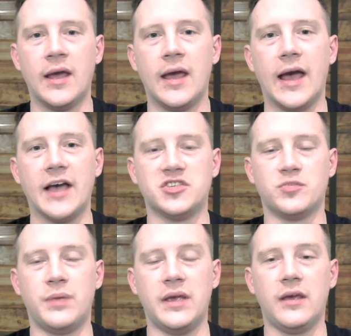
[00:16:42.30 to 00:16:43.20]
as
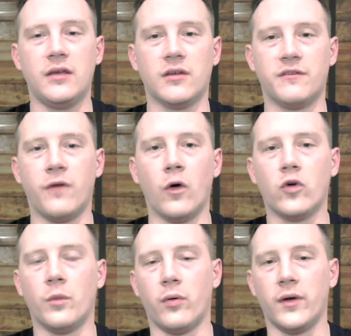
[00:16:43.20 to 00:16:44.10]
being the
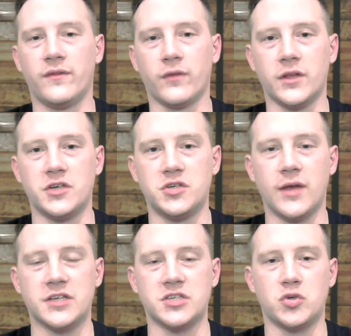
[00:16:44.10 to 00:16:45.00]
focal point for the
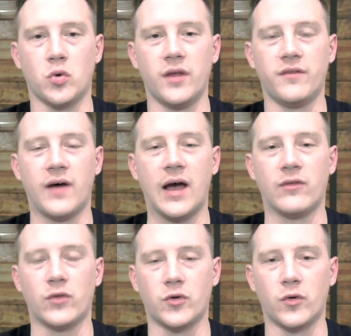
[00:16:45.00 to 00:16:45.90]

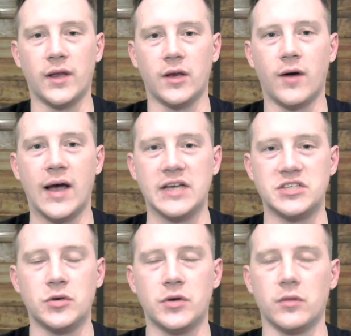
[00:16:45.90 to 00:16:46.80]
2025 recruiting
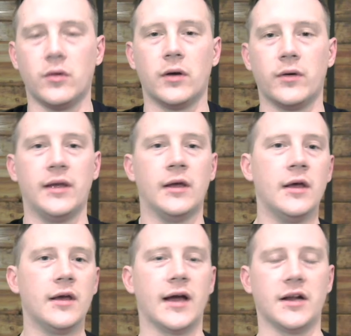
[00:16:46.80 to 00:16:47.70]
class. You could literally
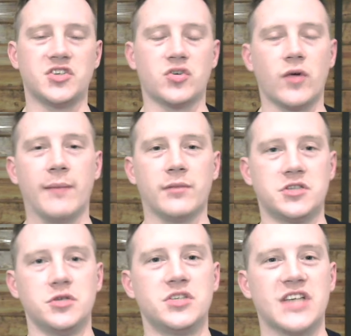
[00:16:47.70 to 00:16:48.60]
kind of scrap the
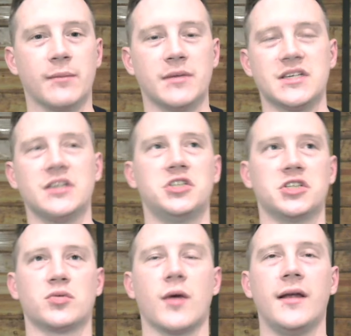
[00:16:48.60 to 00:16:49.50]
two segments and
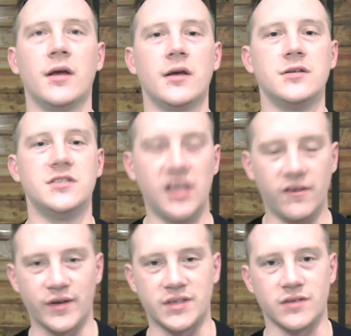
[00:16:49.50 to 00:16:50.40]
just write
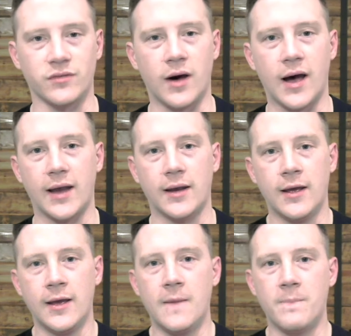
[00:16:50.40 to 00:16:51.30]
defensive line
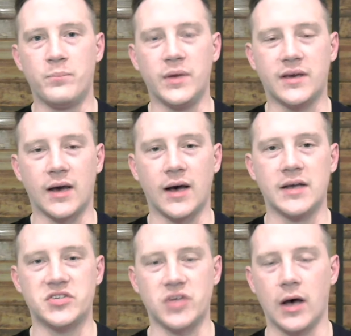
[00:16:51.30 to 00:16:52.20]

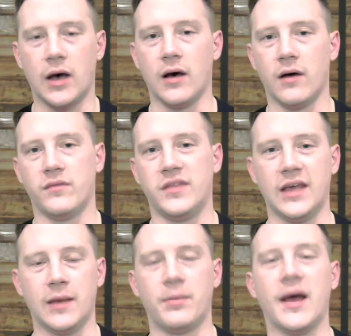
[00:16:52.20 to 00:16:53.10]
because of the
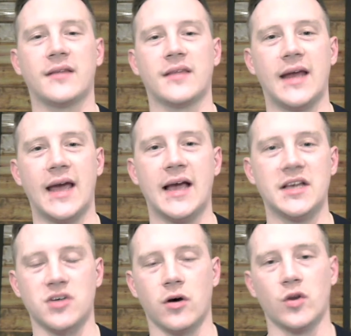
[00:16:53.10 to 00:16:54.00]
impact that it
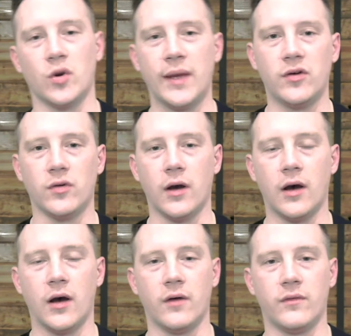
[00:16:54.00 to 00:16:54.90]
has on the remainder
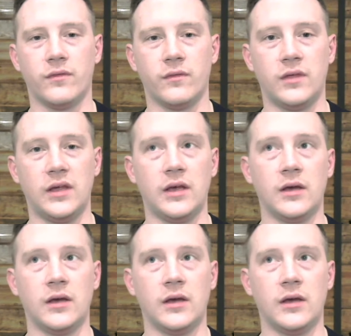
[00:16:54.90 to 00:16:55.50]
of the